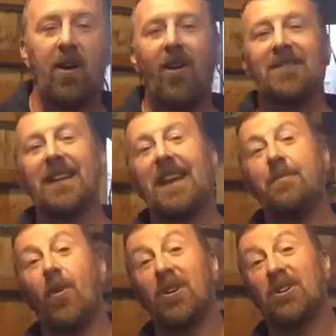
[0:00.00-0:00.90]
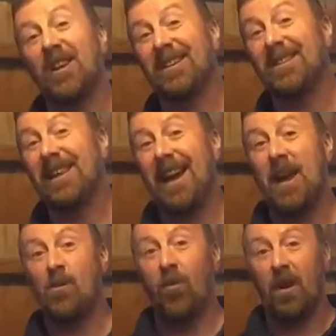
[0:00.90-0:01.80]
guys, in my shed
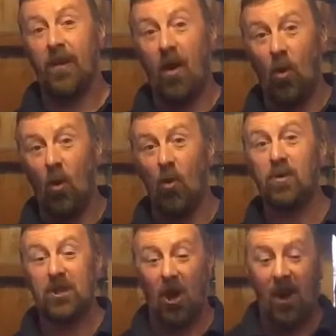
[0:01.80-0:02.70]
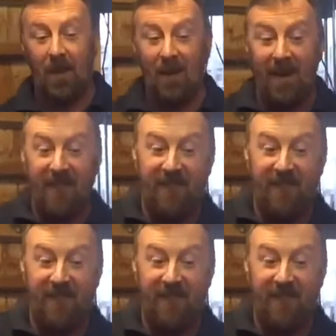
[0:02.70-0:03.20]
today with one of my all-time